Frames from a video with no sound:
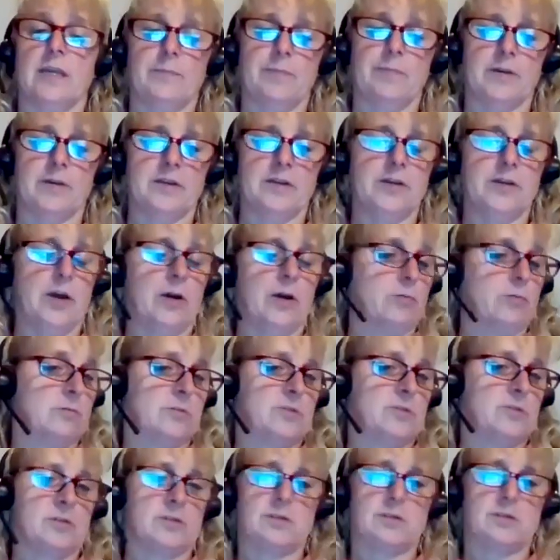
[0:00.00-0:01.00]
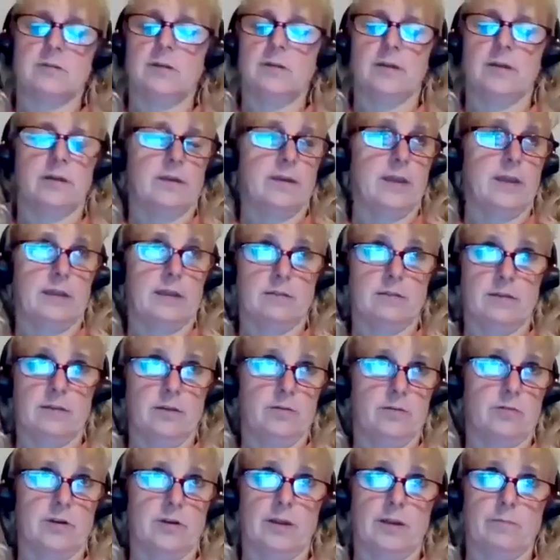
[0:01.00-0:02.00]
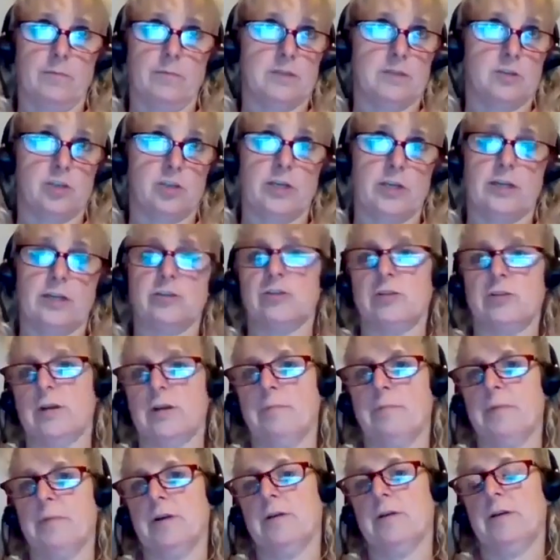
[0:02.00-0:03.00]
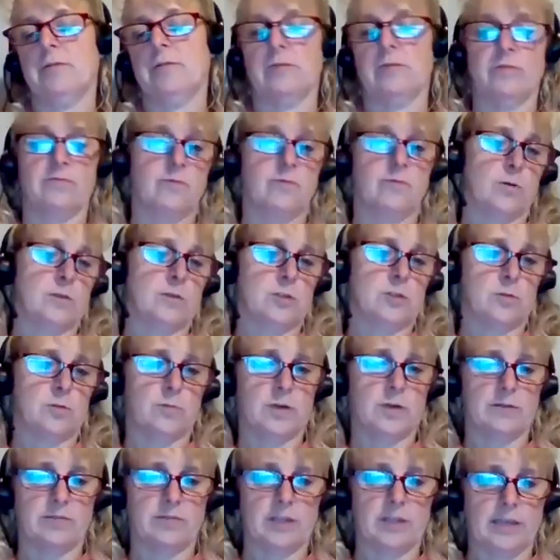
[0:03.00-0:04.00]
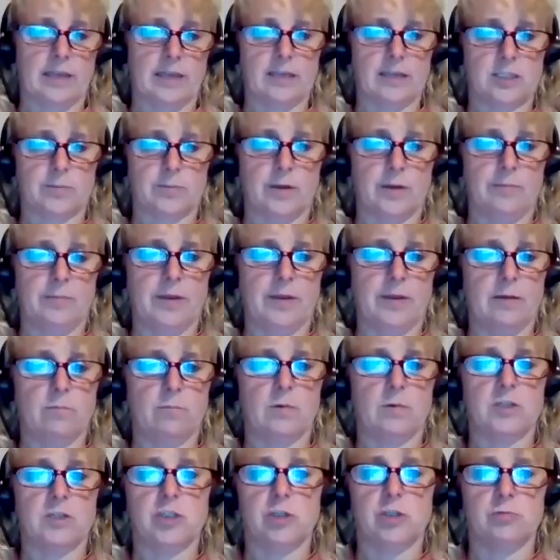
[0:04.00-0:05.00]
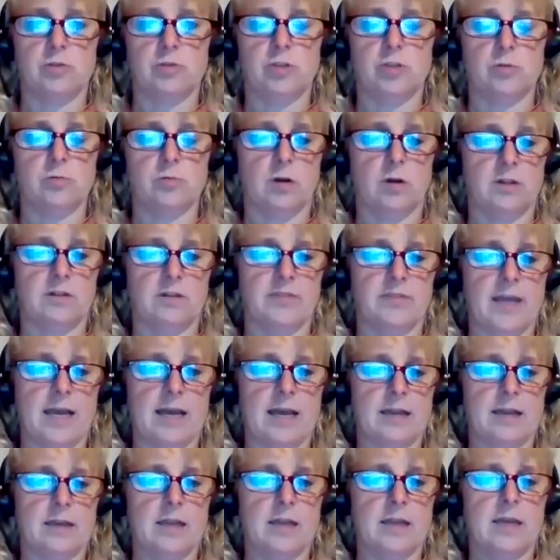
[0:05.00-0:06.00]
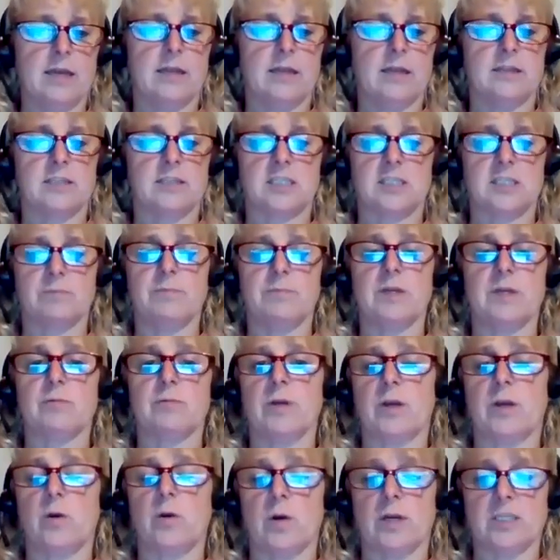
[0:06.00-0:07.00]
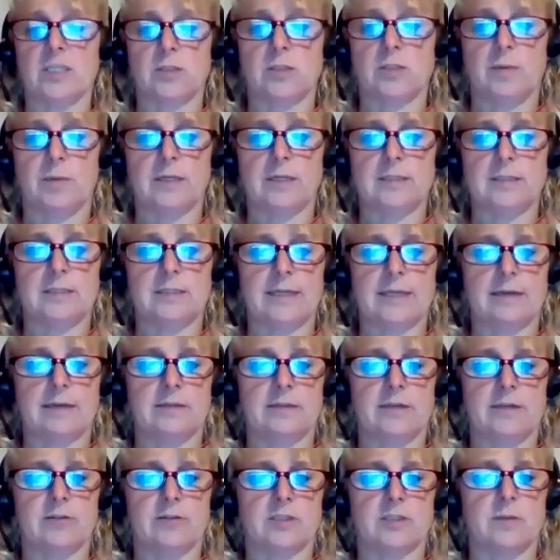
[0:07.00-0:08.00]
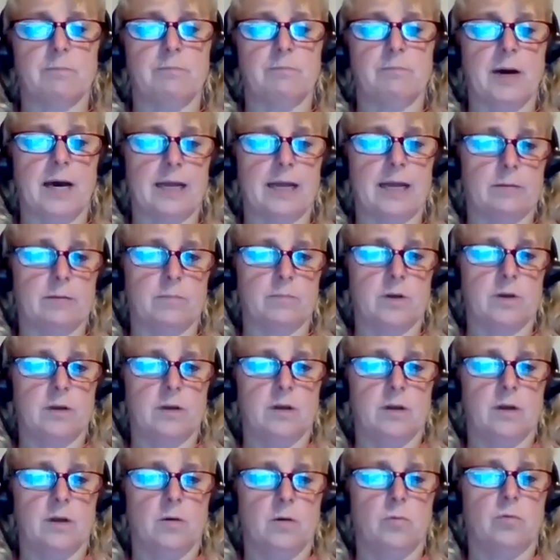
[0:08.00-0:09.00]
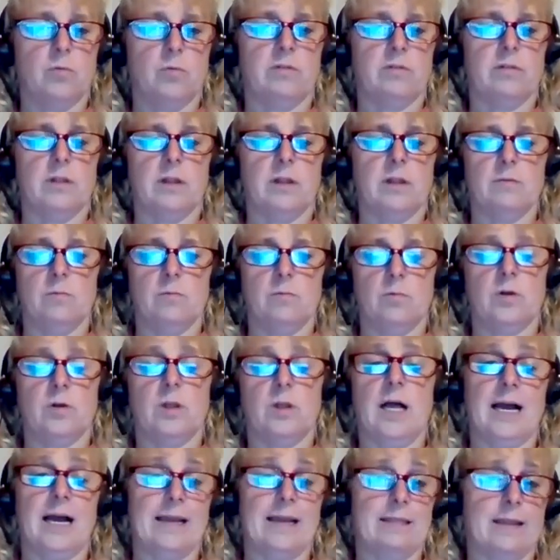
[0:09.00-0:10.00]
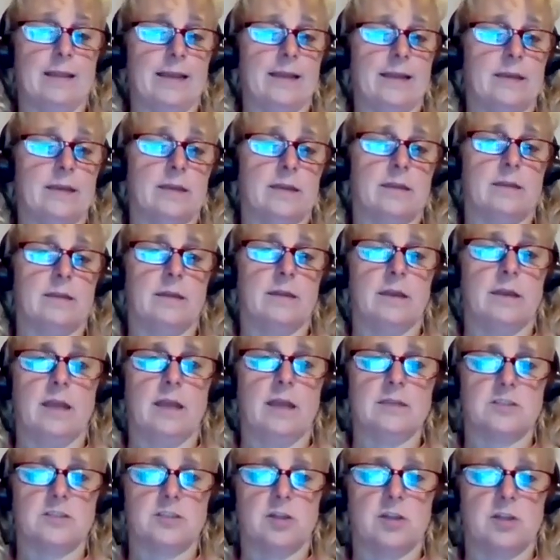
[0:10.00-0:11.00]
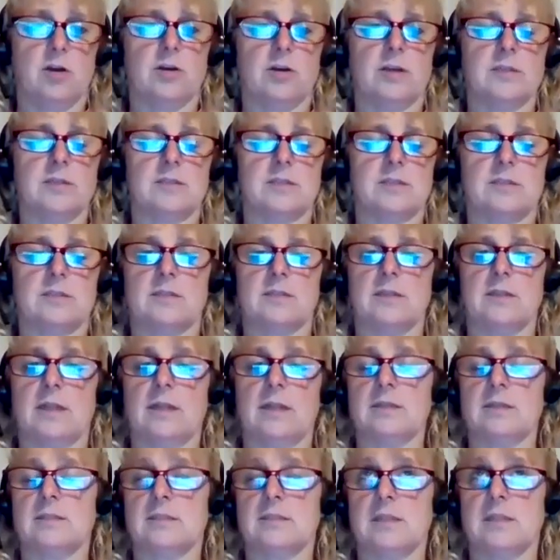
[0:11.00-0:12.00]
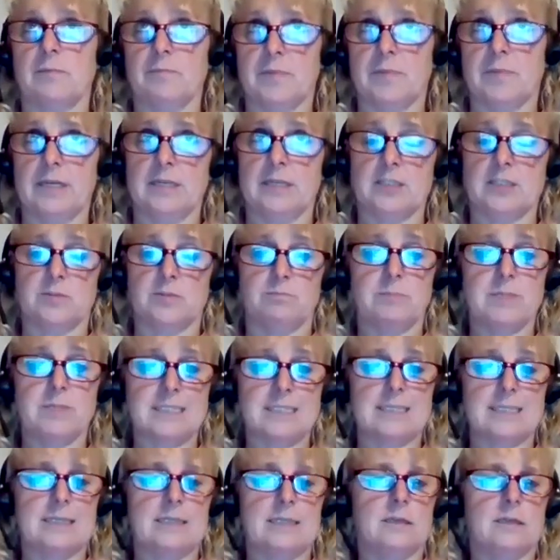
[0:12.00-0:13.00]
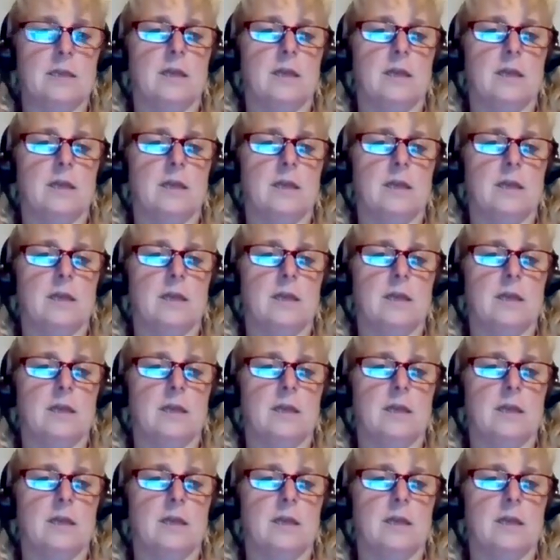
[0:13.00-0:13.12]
in a note, just indicate that your name has changed, you got married or divorced or whatever the case may be. Once you do all of that, the submit request button down here at the bottom will highlight. As long as something is missing,